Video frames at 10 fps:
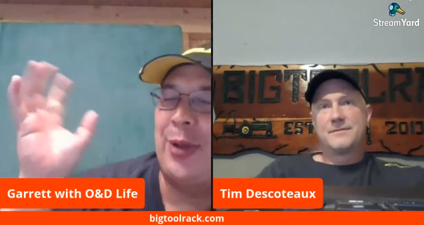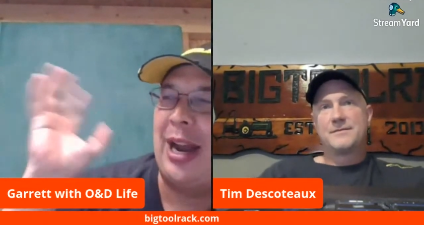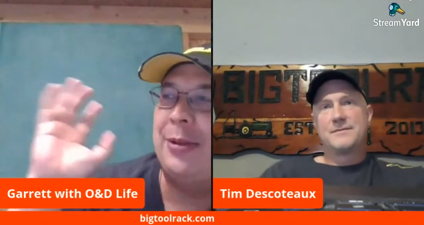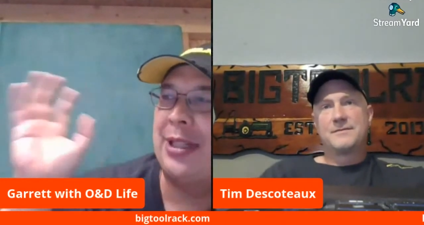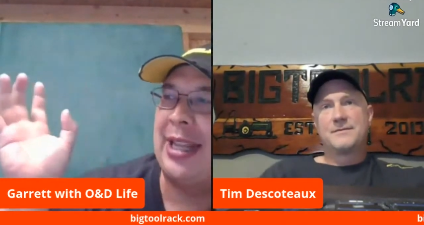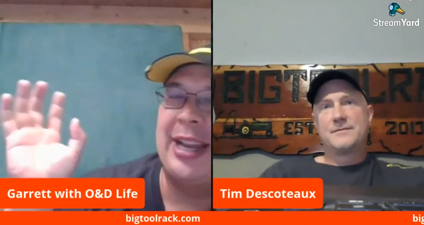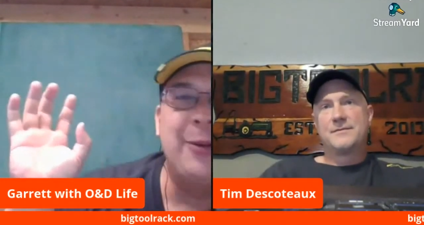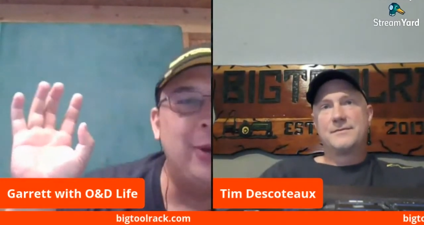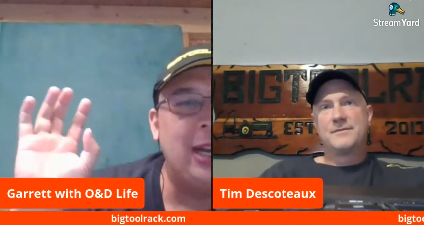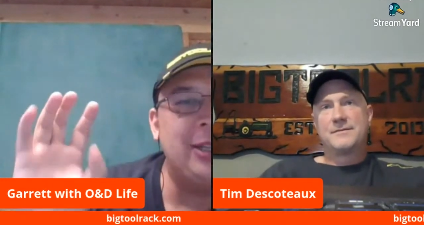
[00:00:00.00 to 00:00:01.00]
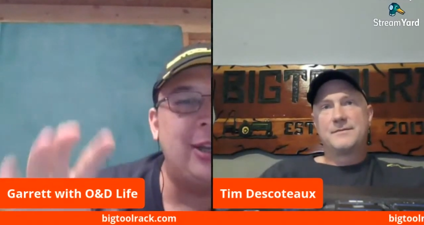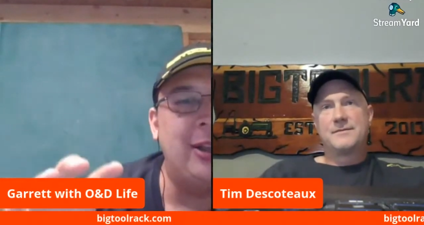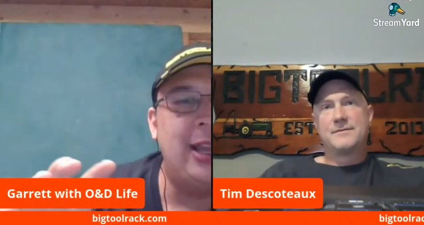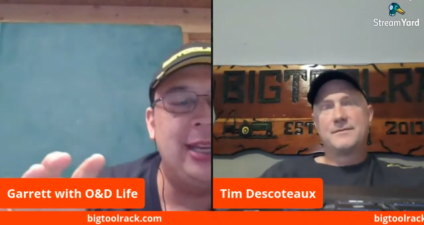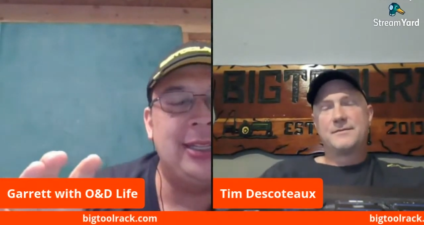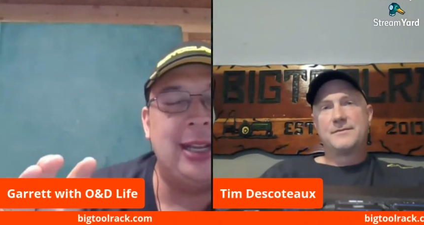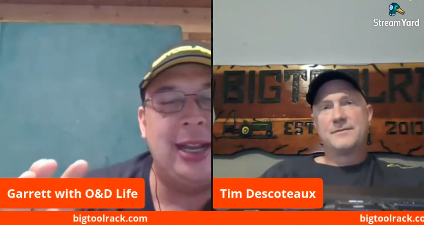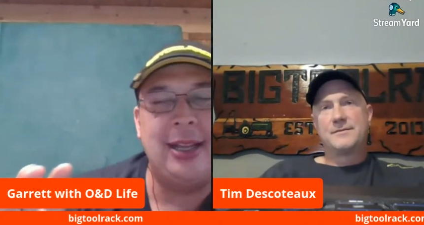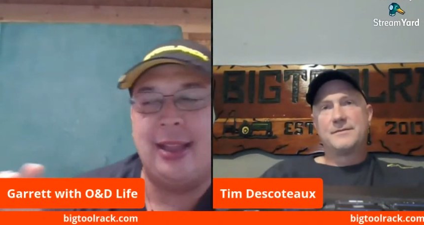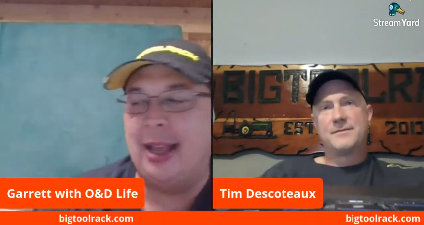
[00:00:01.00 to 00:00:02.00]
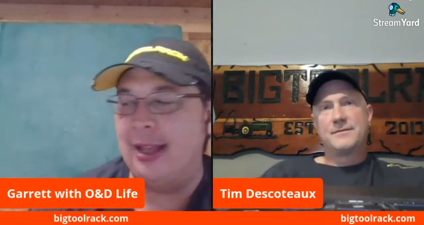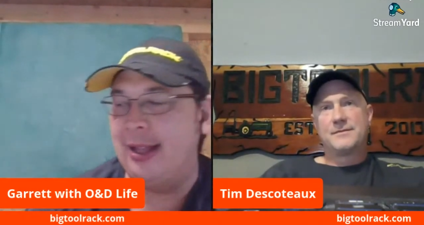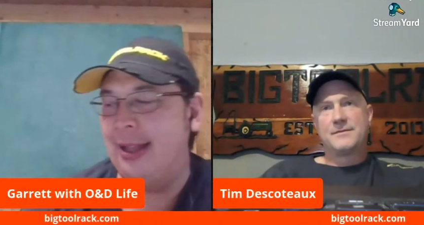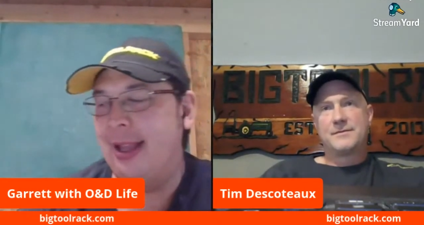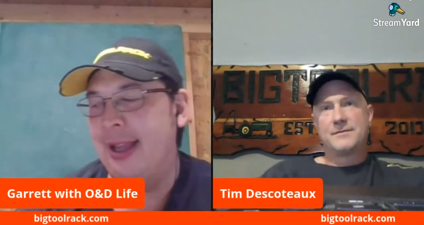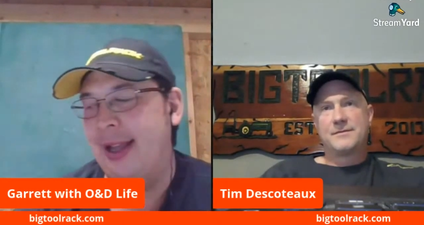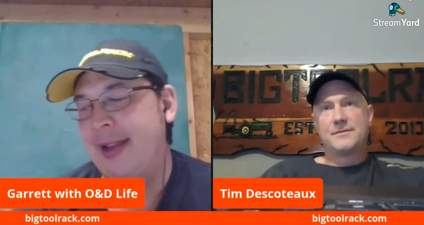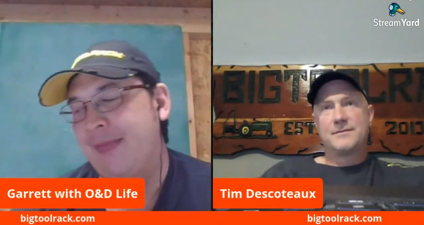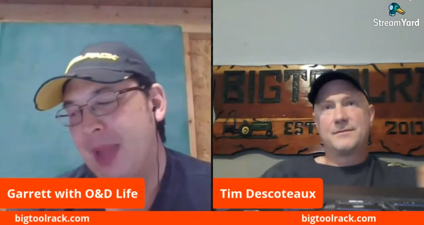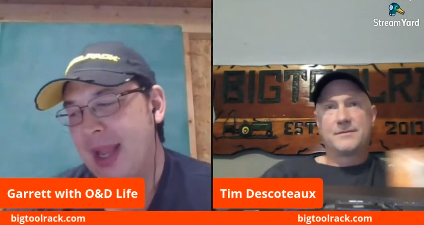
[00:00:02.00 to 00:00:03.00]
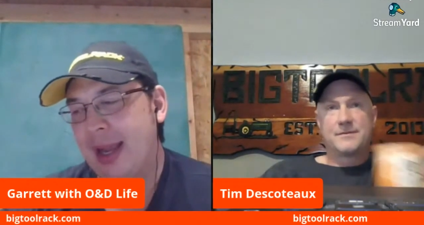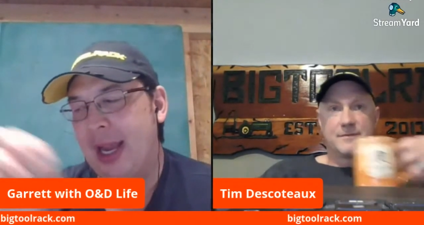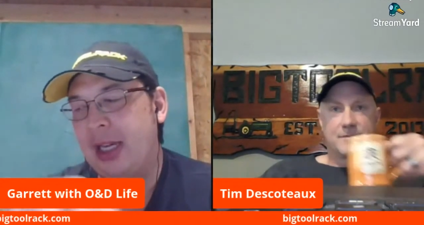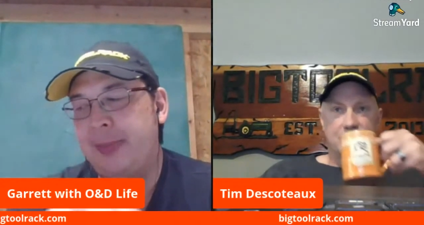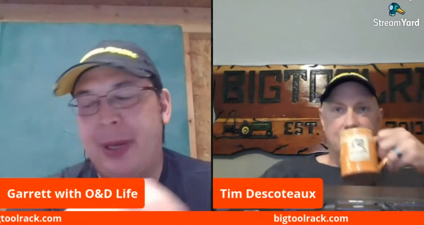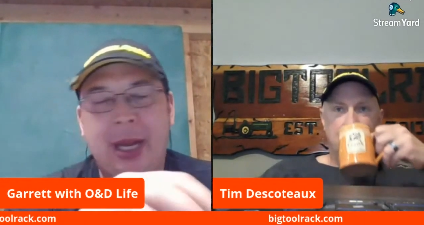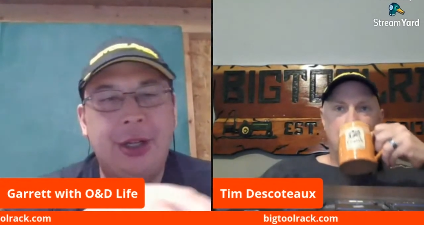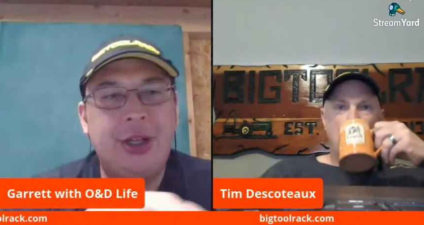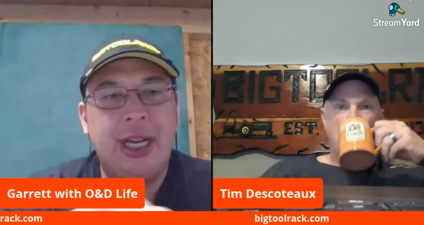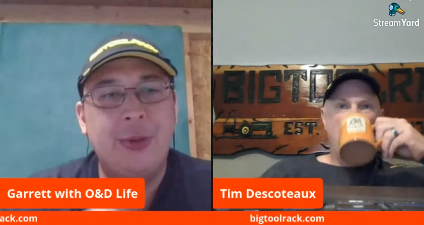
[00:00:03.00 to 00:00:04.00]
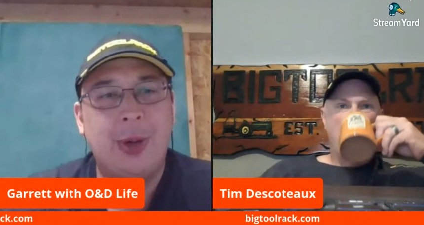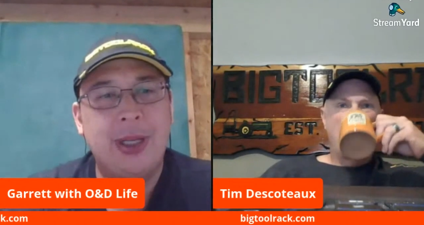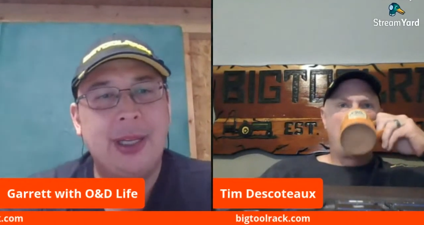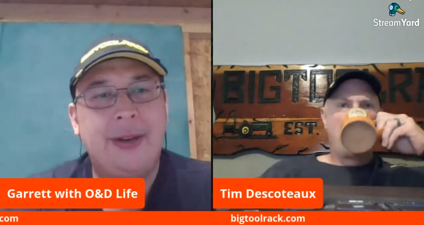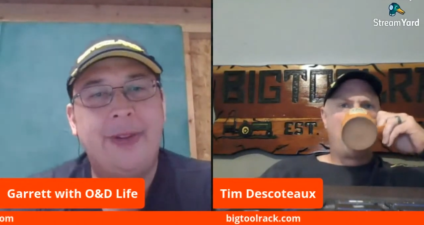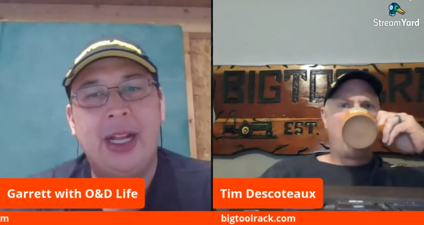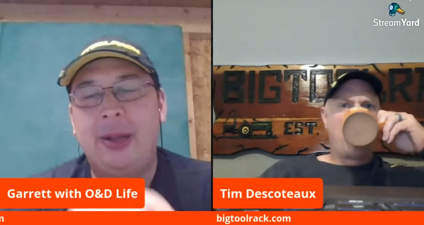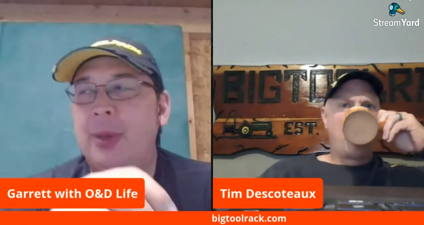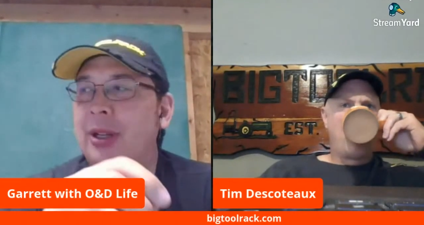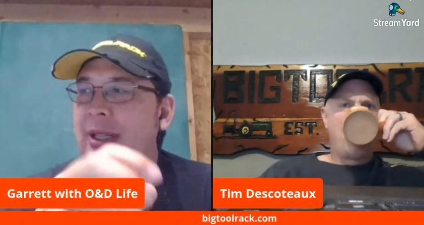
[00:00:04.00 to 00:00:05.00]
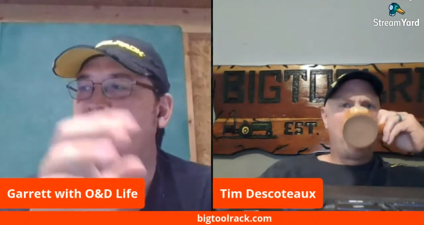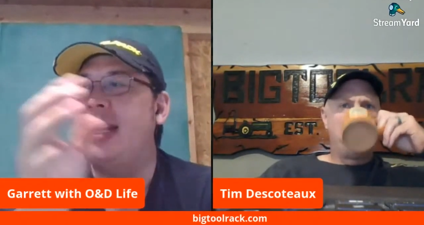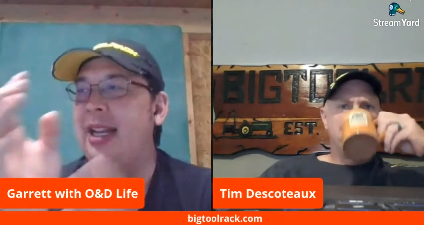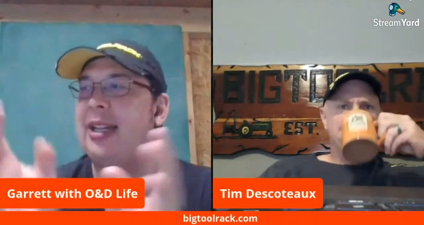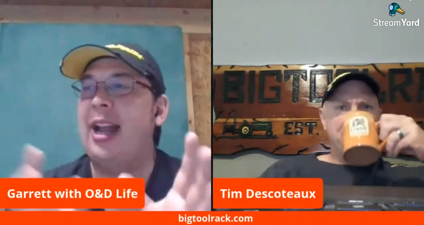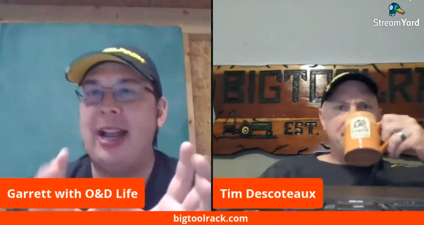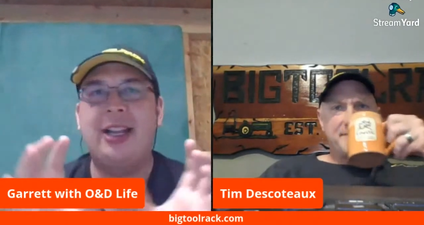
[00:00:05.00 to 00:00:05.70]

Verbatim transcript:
Speaker 1: that's what I was thinking when I saw that uh, that the XPHD wasn't available. Is that it?